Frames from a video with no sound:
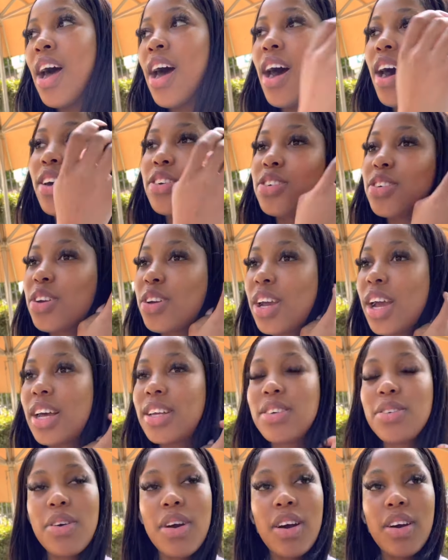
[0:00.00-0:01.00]
I'll show you guys
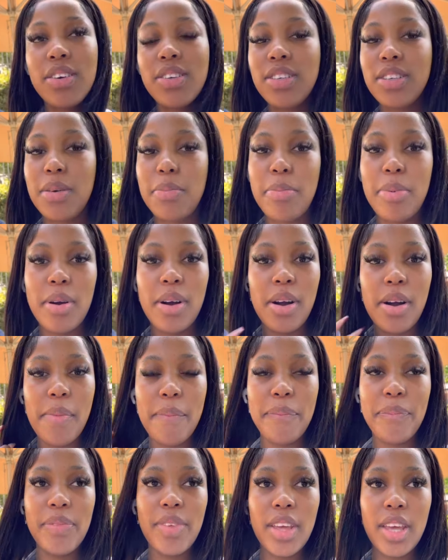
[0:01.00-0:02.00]
around, but
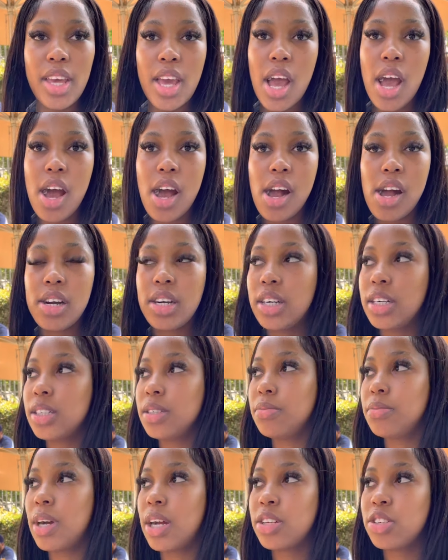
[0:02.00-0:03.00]
yeah,
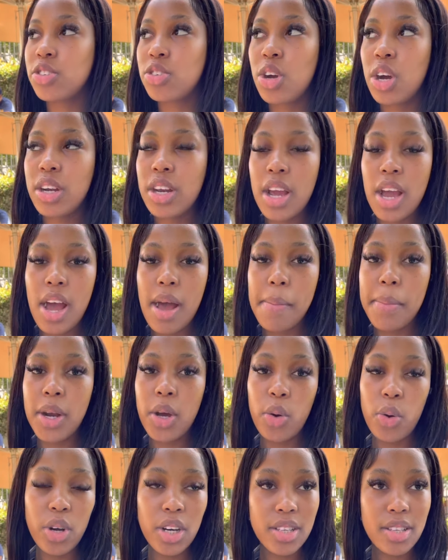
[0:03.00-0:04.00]
I just got here. I'm gonna
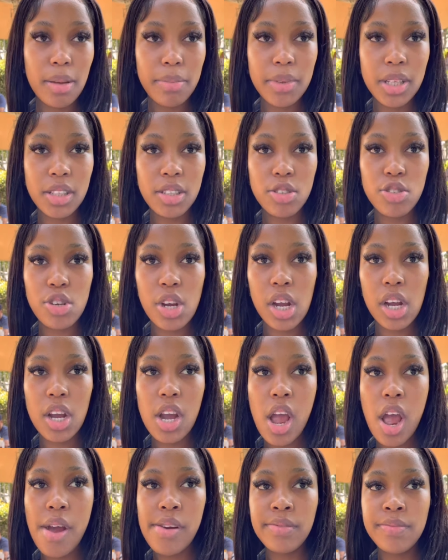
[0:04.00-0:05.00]
order something to drink,
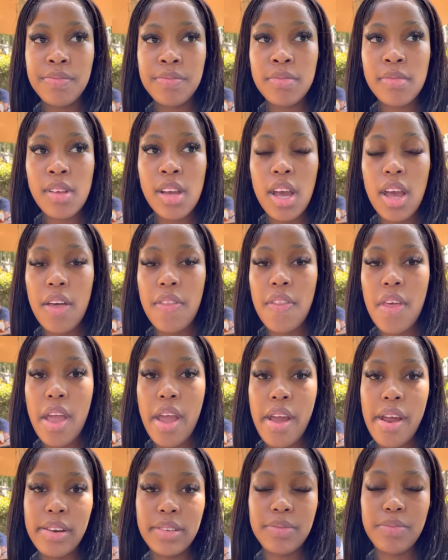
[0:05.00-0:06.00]
and
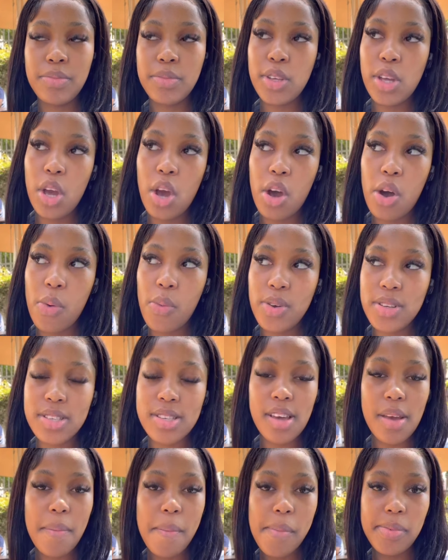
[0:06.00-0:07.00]
then yeah, we'll
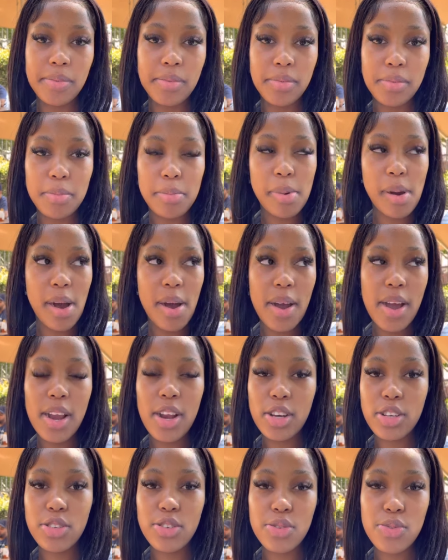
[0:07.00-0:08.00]
see. But it
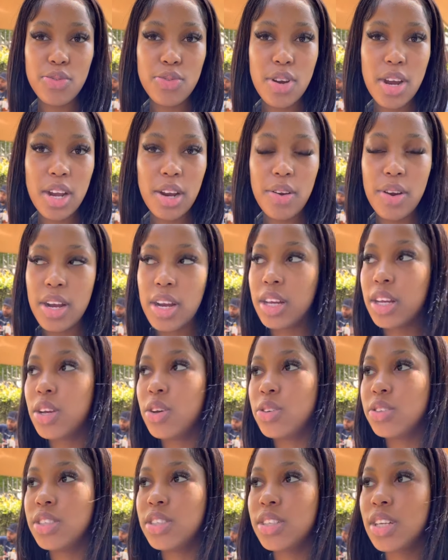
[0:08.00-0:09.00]
looks really, really
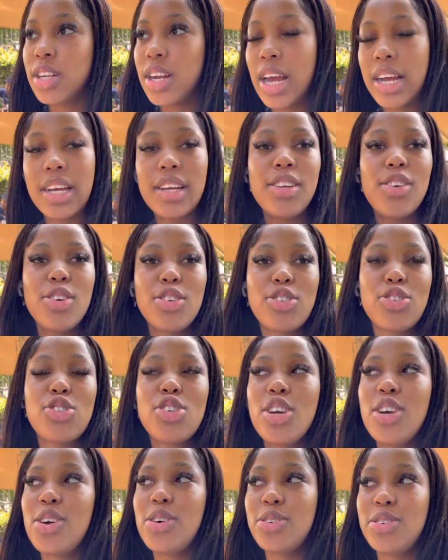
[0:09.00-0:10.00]
cool. Like, it looks
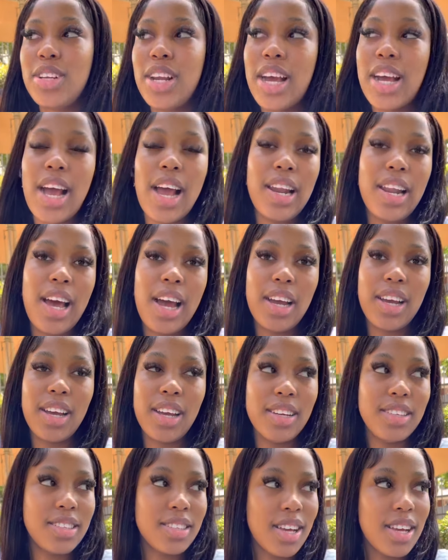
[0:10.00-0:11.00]
chilled. Like, I like
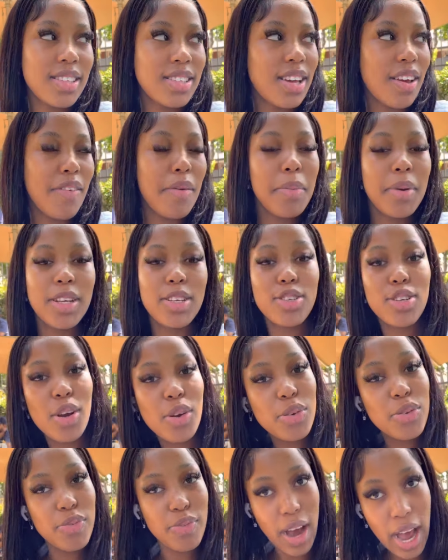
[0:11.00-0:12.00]
it. It's giving me
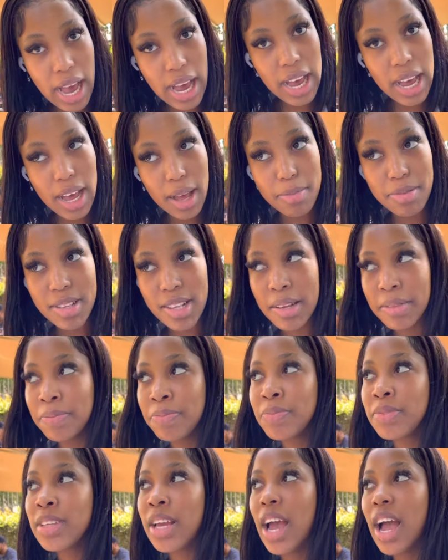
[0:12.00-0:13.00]
chill vibes.
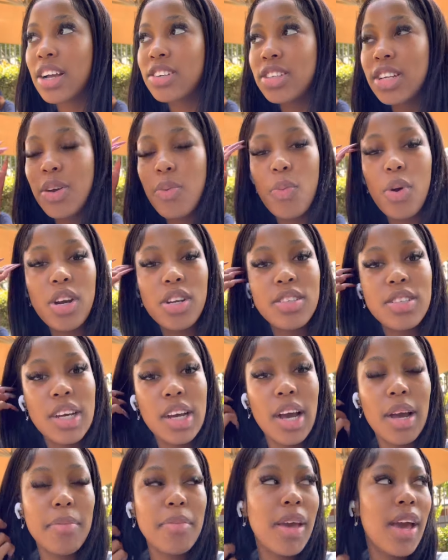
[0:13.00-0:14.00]
Actually, wanted to
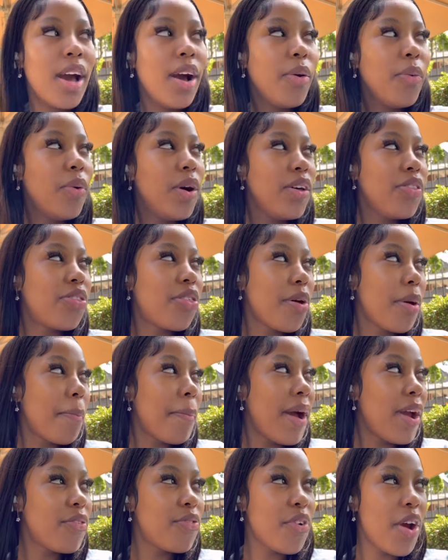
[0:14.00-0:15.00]
come here with
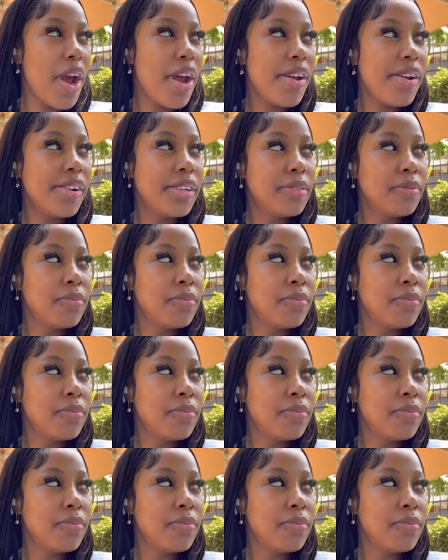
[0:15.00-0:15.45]
my friend.